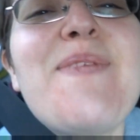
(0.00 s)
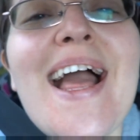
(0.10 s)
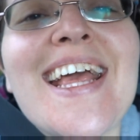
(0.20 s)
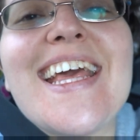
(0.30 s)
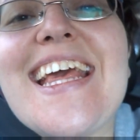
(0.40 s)

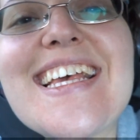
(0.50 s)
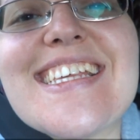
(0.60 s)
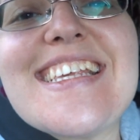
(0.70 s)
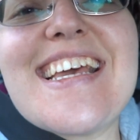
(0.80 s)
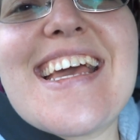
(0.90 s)
back
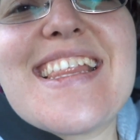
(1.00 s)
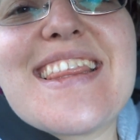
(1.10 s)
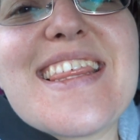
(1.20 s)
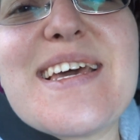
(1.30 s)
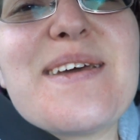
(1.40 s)

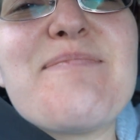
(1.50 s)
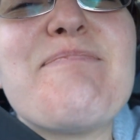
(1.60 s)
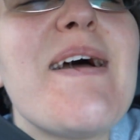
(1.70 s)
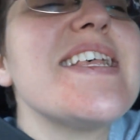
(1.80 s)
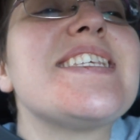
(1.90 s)
the
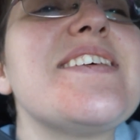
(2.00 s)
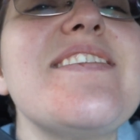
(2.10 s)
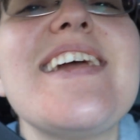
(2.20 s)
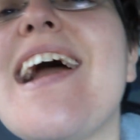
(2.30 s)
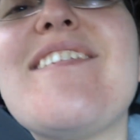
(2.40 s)

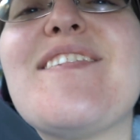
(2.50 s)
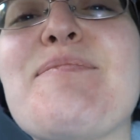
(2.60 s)
mastery of